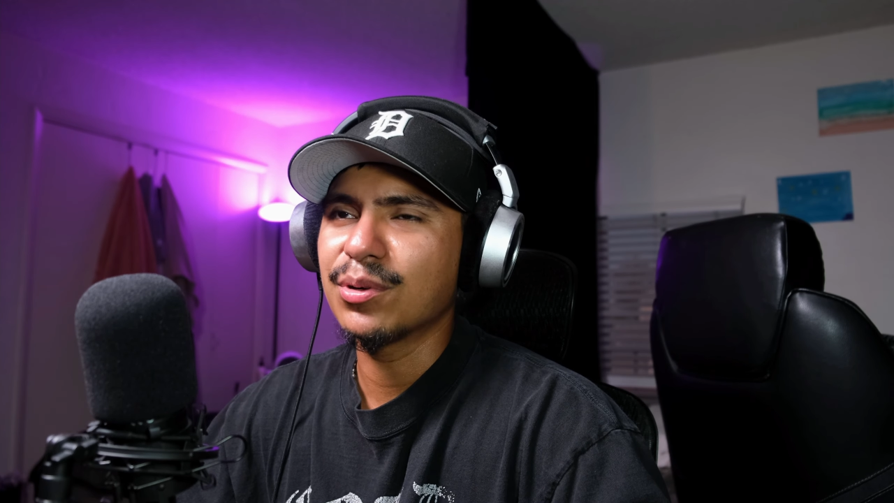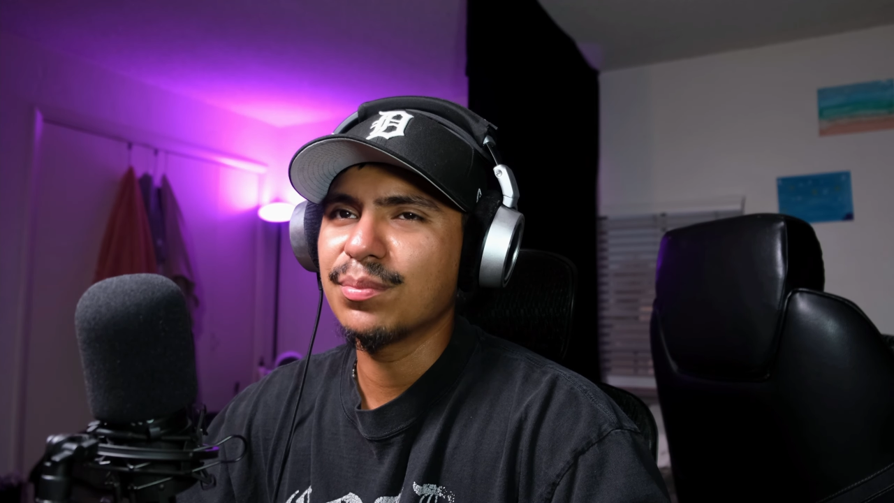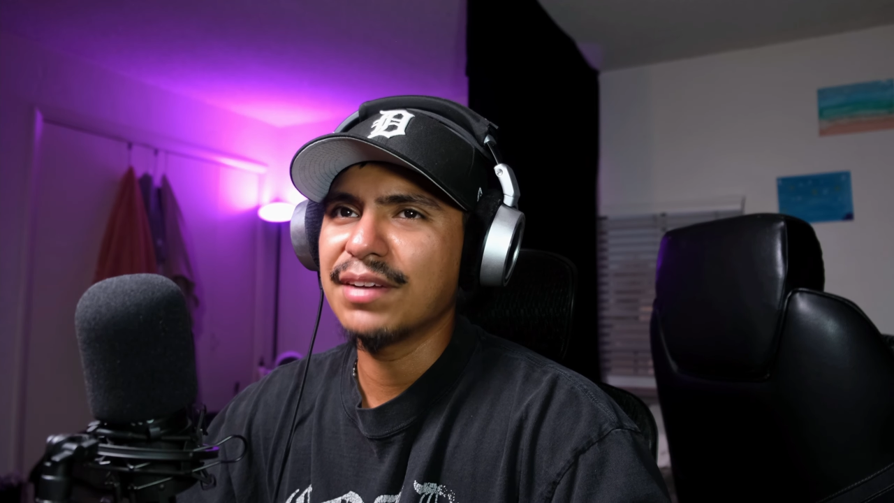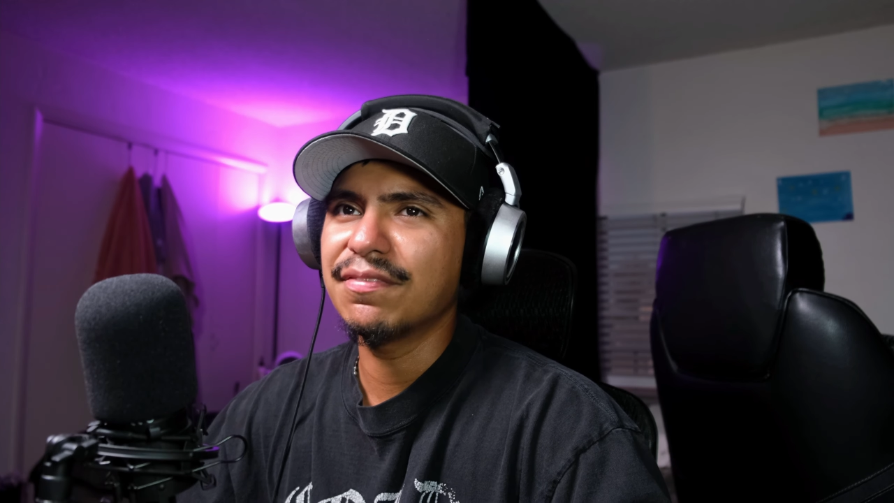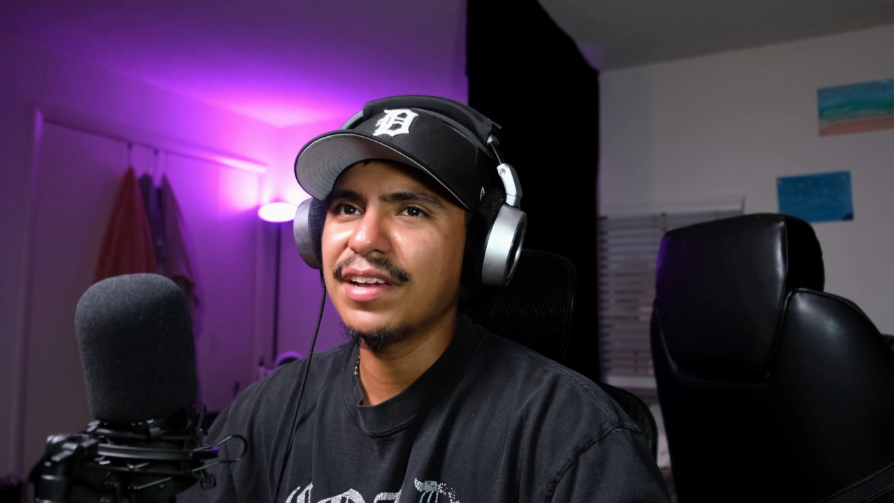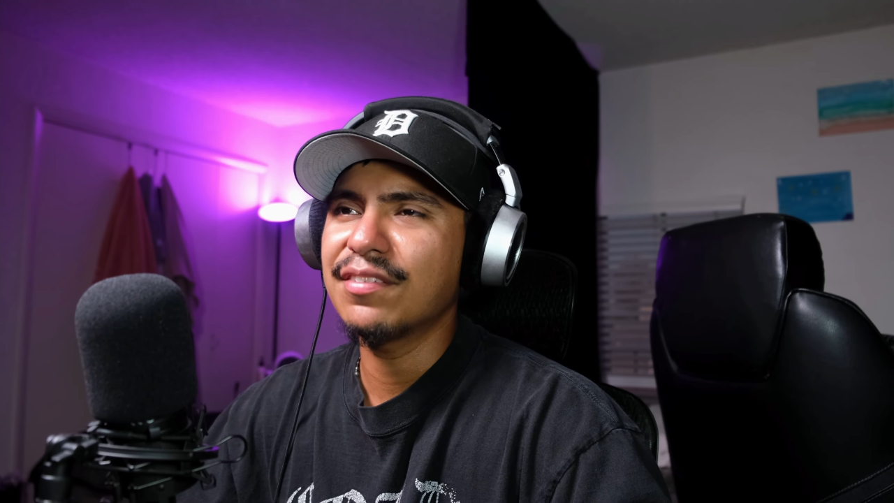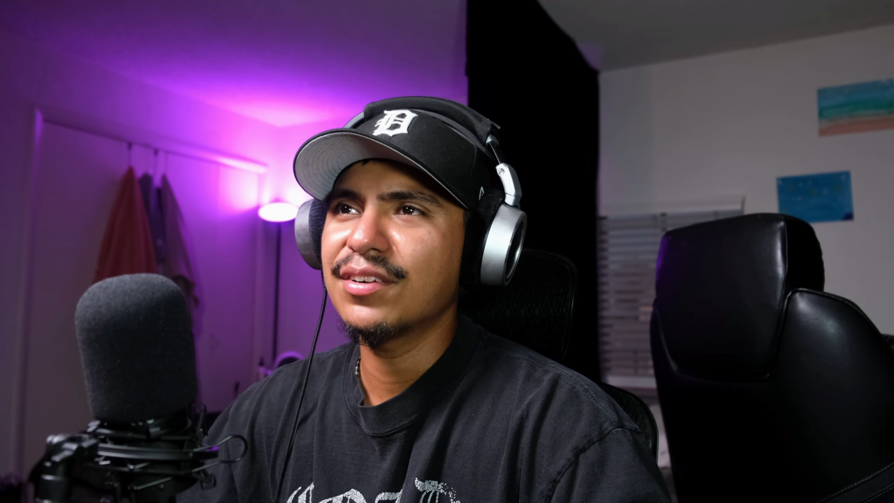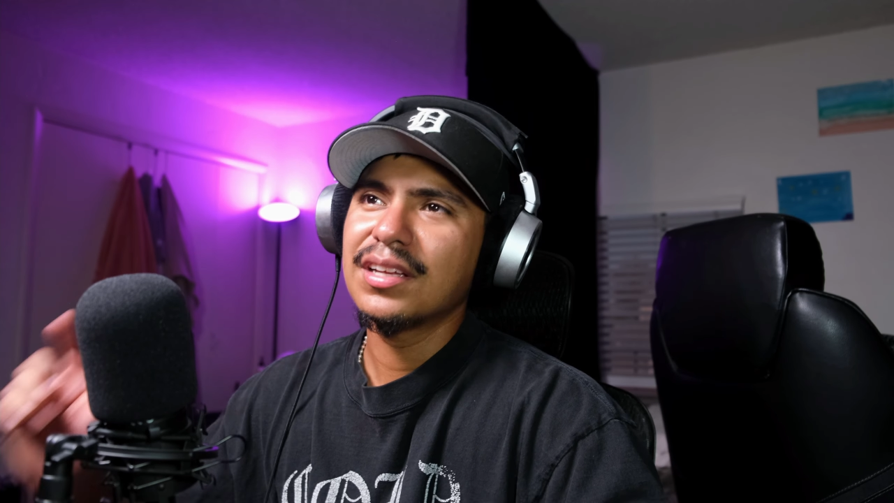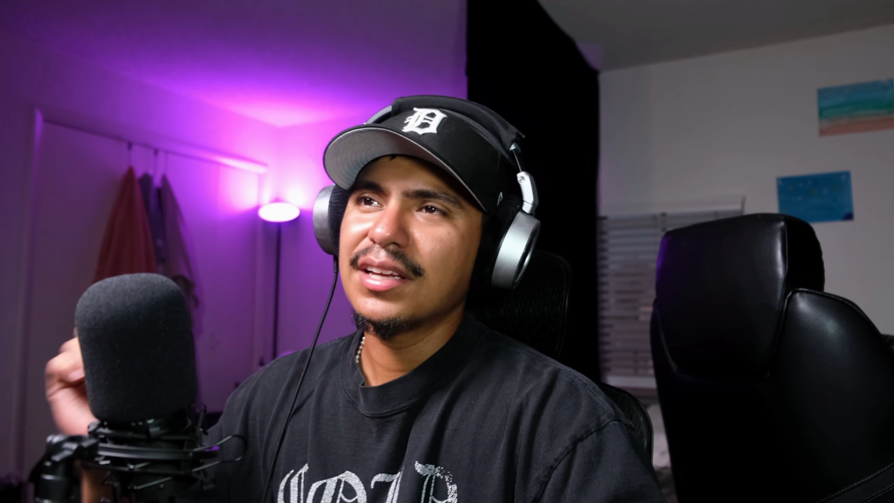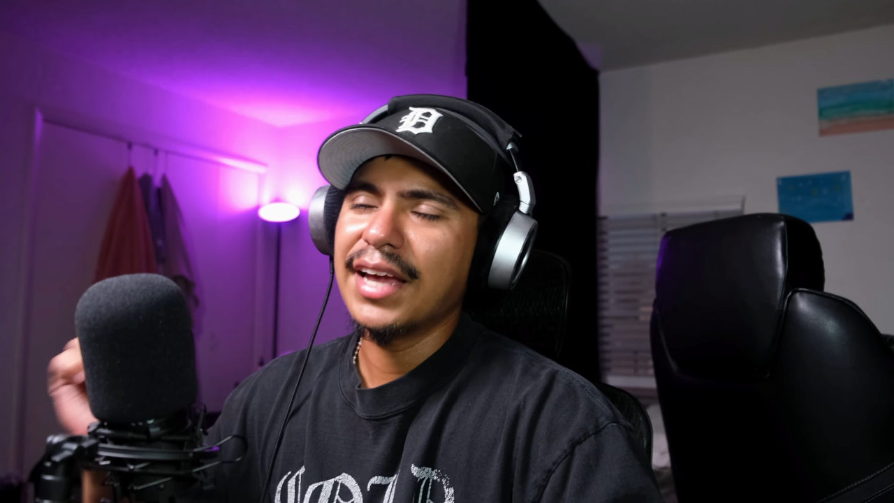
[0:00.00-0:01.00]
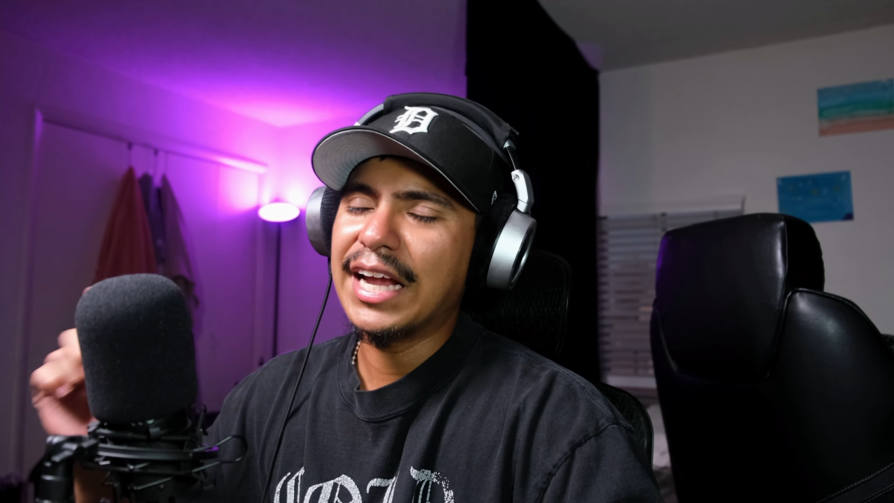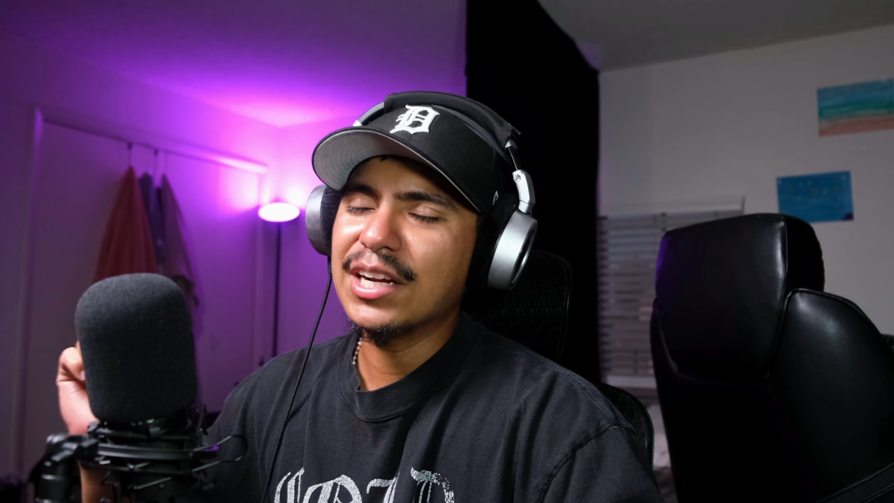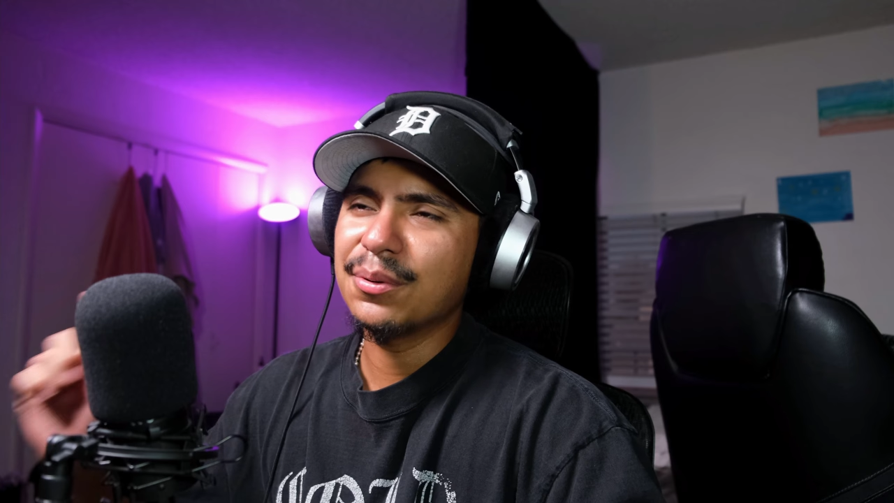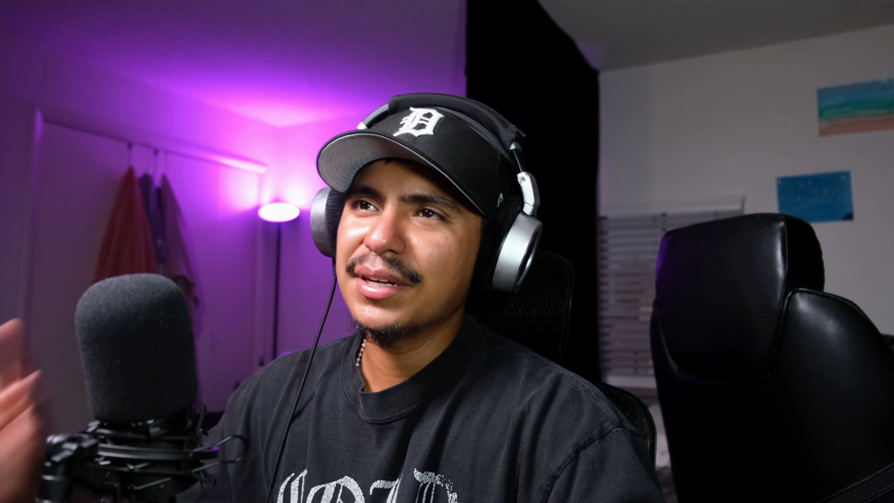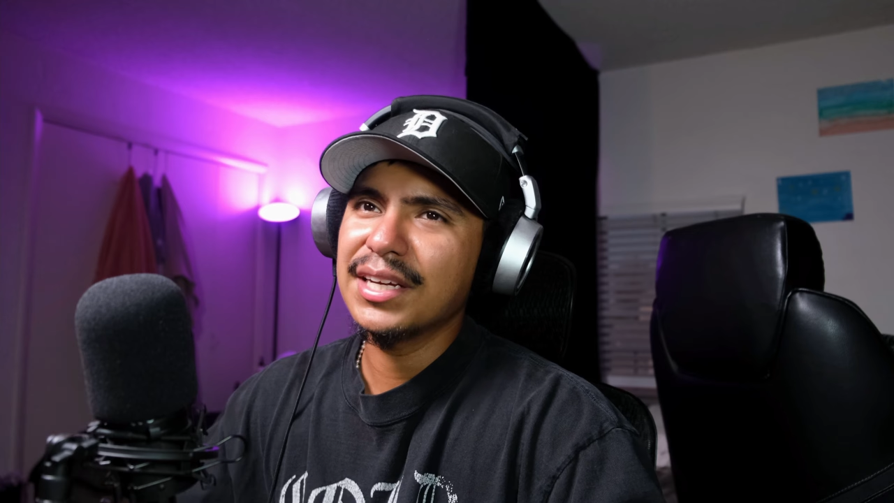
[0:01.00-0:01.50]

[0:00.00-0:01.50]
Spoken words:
My favorite 808